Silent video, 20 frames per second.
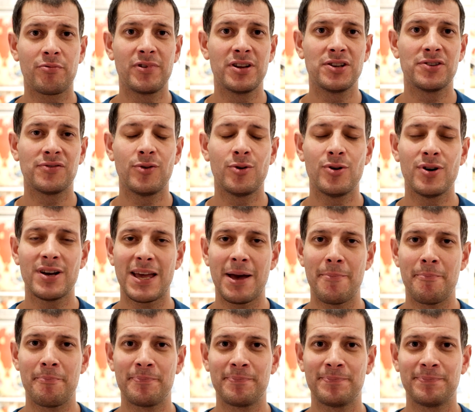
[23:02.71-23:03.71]
reach for again.
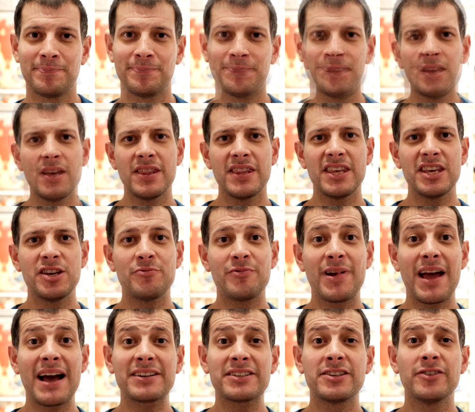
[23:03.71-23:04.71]
The
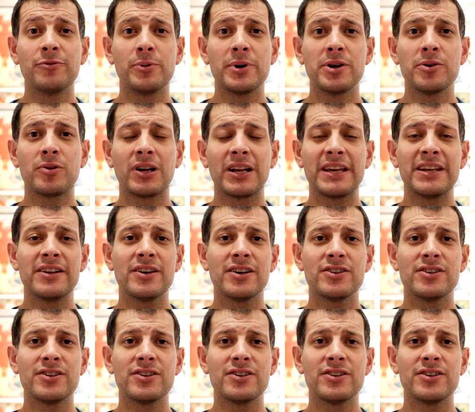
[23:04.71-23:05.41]
reactive wheel cleaner,